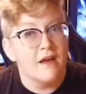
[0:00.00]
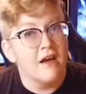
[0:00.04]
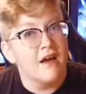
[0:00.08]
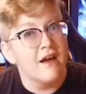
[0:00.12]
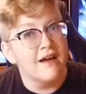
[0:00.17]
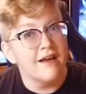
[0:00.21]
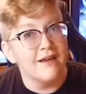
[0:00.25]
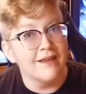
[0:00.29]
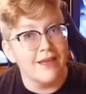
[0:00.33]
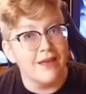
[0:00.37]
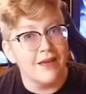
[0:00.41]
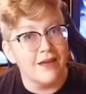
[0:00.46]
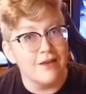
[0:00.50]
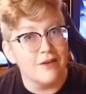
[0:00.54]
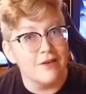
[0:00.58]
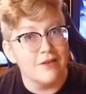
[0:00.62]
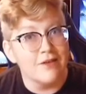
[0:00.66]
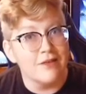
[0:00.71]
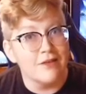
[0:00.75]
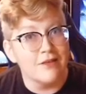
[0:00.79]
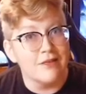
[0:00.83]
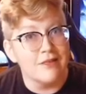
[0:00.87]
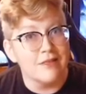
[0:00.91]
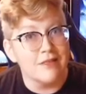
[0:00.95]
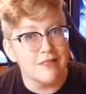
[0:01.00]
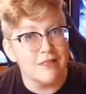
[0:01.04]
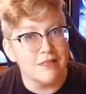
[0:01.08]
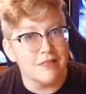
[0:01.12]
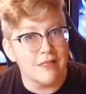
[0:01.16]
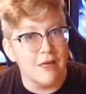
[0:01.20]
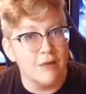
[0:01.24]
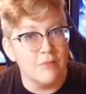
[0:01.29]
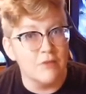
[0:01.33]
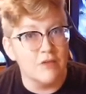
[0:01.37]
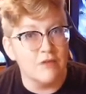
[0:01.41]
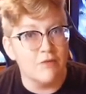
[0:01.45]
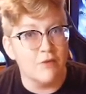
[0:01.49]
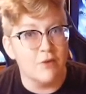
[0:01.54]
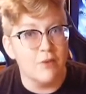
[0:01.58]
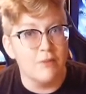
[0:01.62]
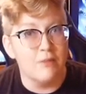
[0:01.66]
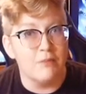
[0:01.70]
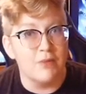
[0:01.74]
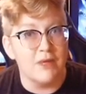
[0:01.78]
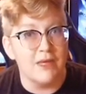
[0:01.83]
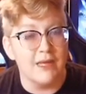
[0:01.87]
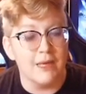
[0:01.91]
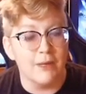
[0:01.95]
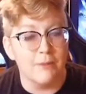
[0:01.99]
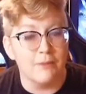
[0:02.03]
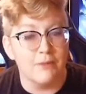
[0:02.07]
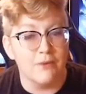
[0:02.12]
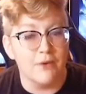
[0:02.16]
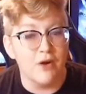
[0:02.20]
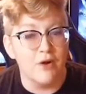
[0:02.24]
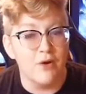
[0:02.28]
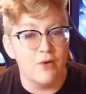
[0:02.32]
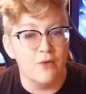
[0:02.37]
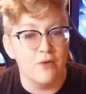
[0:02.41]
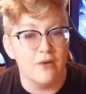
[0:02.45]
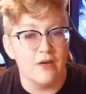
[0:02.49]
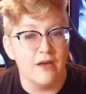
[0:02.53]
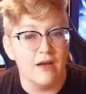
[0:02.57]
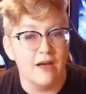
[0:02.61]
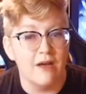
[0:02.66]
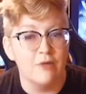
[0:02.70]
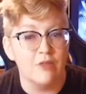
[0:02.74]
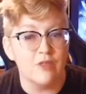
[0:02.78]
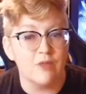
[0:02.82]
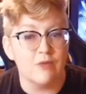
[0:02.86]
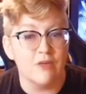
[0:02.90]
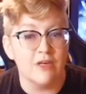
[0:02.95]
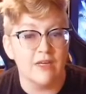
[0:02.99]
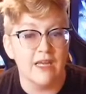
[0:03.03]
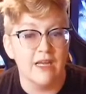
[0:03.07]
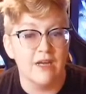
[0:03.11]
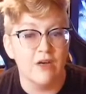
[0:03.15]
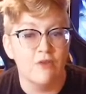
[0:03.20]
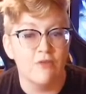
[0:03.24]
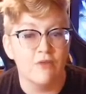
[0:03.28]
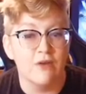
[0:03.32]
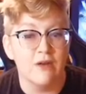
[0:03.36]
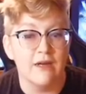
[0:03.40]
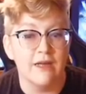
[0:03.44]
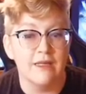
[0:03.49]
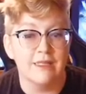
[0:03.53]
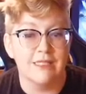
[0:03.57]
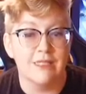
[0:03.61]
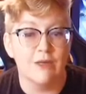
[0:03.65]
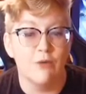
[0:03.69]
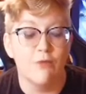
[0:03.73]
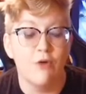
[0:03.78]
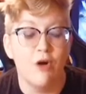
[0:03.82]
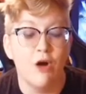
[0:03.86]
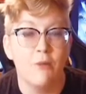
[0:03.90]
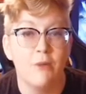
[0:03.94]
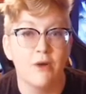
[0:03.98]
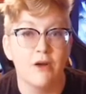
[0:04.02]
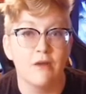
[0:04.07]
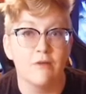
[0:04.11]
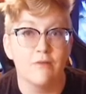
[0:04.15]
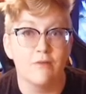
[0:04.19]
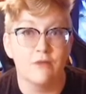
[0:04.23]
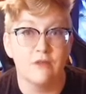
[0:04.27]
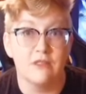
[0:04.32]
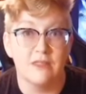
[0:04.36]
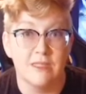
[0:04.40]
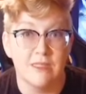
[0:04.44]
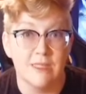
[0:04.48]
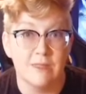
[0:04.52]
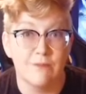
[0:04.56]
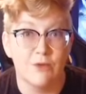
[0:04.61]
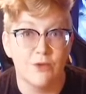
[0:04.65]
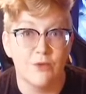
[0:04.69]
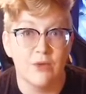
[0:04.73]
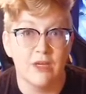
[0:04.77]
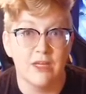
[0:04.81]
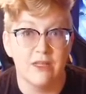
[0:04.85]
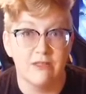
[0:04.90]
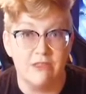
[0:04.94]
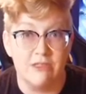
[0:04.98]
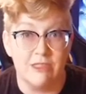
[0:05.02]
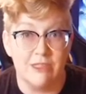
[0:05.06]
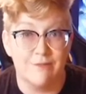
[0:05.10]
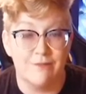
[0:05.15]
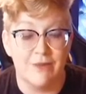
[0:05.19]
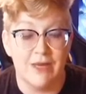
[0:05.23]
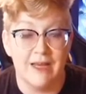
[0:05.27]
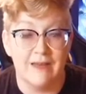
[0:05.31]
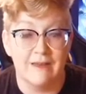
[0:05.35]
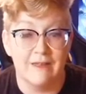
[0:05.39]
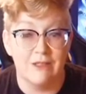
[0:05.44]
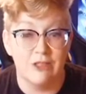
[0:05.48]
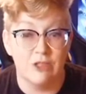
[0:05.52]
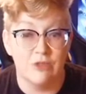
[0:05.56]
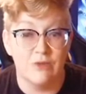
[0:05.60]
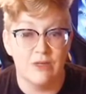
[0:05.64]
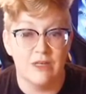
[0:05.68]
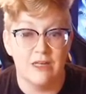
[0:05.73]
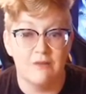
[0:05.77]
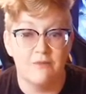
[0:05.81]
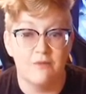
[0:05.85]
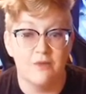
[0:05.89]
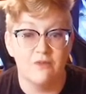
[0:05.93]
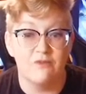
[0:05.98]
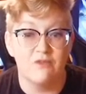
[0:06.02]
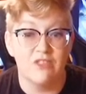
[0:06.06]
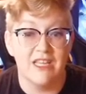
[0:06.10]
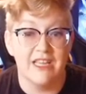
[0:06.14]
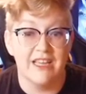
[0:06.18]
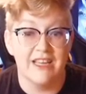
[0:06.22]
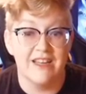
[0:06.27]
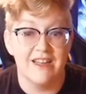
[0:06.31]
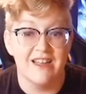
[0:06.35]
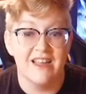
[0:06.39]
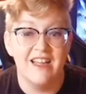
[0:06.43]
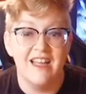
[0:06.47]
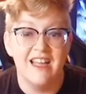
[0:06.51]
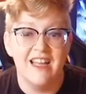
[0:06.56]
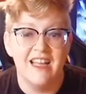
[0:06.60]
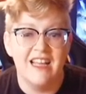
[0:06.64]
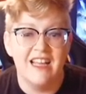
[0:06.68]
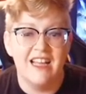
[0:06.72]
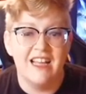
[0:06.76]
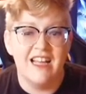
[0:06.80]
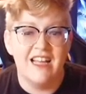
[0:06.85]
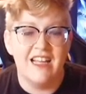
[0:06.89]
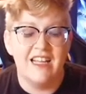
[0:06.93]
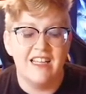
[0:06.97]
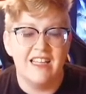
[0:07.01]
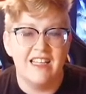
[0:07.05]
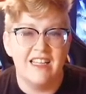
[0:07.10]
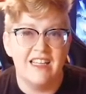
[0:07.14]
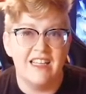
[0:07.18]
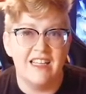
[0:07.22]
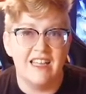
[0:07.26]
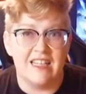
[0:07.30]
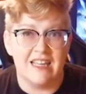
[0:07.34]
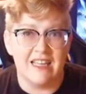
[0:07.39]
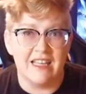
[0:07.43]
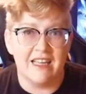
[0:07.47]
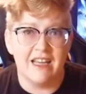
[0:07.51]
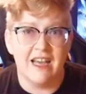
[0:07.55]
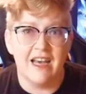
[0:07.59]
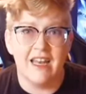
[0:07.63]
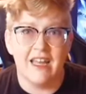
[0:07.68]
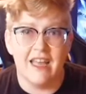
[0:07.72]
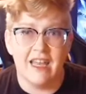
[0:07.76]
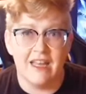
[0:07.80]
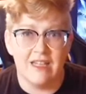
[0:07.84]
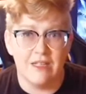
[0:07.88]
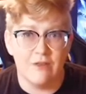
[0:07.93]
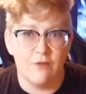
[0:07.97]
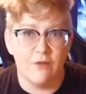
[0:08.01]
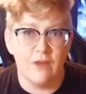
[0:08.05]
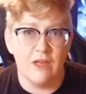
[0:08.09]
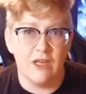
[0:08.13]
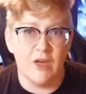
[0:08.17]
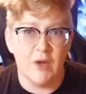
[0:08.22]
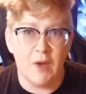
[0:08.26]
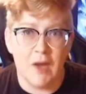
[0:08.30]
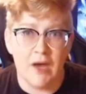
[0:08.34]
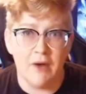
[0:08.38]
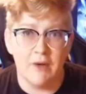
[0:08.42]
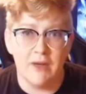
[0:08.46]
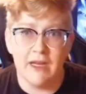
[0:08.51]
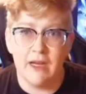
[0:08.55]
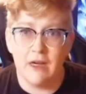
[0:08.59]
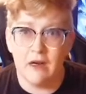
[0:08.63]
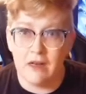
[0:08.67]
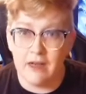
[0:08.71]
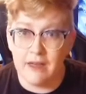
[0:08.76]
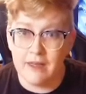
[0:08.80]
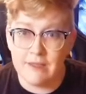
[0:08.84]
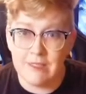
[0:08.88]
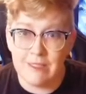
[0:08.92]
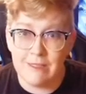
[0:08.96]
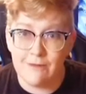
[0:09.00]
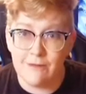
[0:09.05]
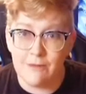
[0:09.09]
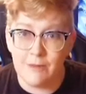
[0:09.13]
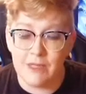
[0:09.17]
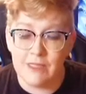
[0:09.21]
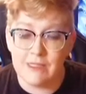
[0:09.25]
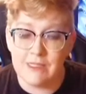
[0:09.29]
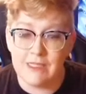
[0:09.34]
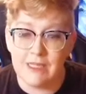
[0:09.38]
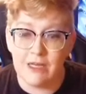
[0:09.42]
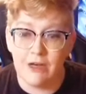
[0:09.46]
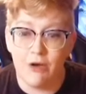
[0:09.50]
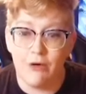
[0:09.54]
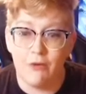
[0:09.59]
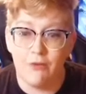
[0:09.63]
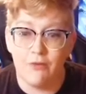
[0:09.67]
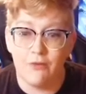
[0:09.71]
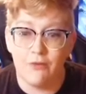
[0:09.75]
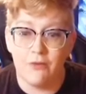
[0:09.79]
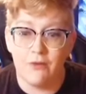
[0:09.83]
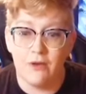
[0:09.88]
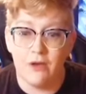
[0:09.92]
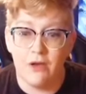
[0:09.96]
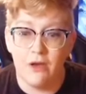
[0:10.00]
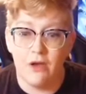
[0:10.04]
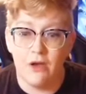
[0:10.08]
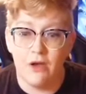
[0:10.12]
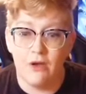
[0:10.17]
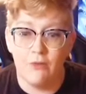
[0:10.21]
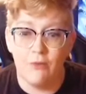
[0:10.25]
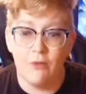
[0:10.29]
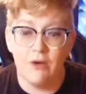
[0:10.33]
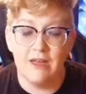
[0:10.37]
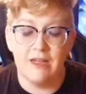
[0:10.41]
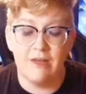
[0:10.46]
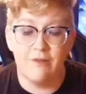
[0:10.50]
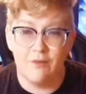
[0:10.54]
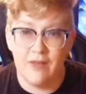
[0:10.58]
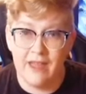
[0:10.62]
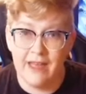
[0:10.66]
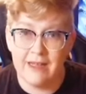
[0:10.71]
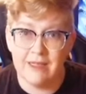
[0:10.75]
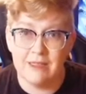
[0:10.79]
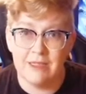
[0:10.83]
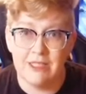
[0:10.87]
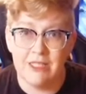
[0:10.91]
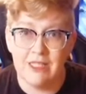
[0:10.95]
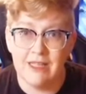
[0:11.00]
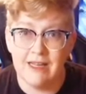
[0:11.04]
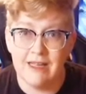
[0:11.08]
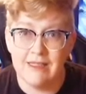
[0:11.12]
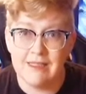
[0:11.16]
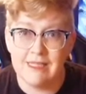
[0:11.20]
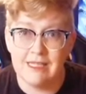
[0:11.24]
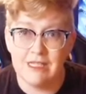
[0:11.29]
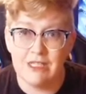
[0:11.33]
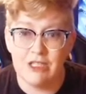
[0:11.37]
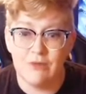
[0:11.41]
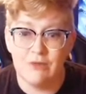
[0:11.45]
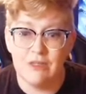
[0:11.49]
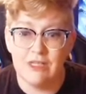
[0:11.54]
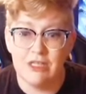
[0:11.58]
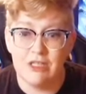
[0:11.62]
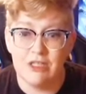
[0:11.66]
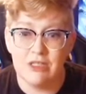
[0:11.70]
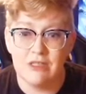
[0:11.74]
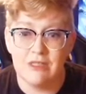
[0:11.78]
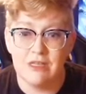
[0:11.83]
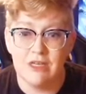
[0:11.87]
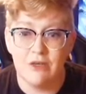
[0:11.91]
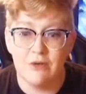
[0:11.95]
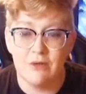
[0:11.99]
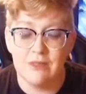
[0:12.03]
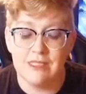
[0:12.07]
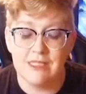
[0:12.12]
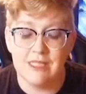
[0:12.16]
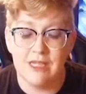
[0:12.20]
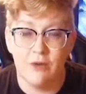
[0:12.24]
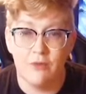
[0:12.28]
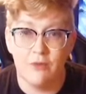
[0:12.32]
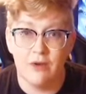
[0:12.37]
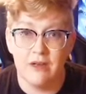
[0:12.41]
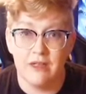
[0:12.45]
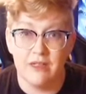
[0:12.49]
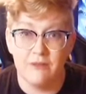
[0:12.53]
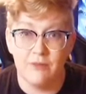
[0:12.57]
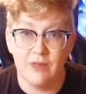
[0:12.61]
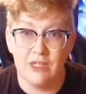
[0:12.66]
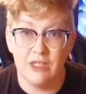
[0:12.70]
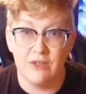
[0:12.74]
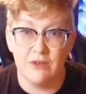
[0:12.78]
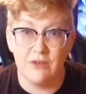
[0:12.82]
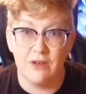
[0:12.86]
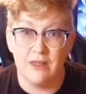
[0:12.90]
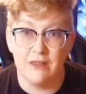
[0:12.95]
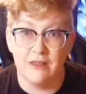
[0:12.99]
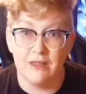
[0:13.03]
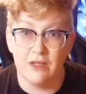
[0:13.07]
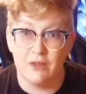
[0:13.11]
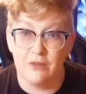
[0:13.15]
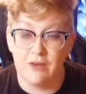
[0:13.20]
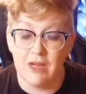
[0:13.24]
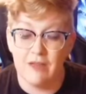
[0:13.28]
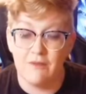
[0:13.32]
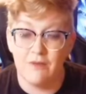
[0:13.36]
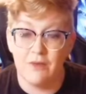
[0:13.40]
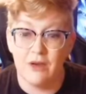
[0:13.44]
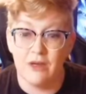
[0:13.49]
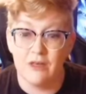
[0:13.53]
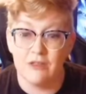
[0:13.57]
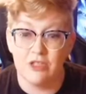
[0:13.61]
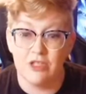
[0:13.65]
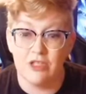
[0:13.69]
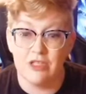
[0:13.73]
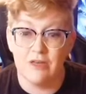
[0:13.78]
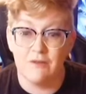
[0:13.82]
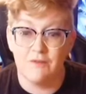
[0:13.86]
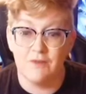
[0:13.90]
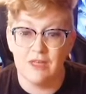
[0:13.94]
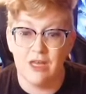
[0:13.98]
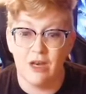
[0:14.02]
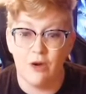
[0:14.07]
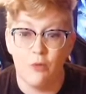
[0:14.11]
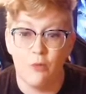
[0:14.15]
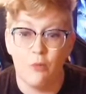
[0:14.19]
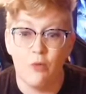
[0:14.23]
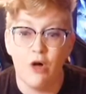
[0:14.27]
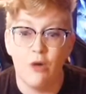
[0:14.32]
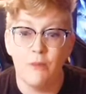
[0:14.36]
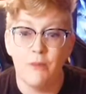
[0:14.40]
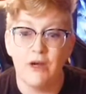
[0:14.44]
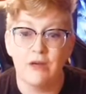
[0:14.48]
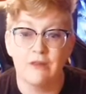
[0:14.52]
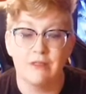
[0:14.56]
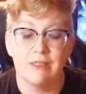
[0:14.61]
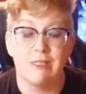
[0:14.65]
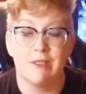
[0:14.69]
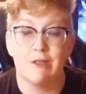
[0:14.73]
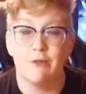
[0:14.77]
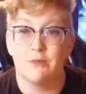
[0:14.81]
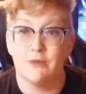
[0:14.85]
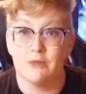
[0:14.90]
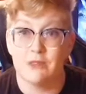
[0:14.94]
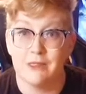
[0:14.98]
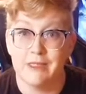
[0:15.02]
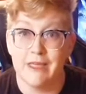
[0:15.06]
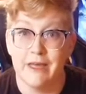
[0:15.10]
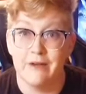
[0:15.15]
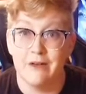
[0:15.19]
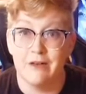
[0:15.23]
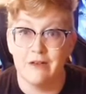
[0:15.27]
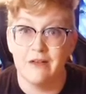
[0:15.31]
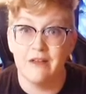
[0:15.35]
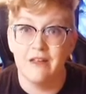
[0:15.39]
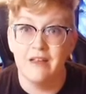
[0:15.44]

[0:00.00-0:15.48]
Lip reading: Again, this stemmed from being broke. I was working overnights at Walmart for dismal wages back in 2015, and I kind of had to figure out haircuts for myself. One advantage to that situation, though, is that when you're on the graveyard shift at a Walmart supercenter,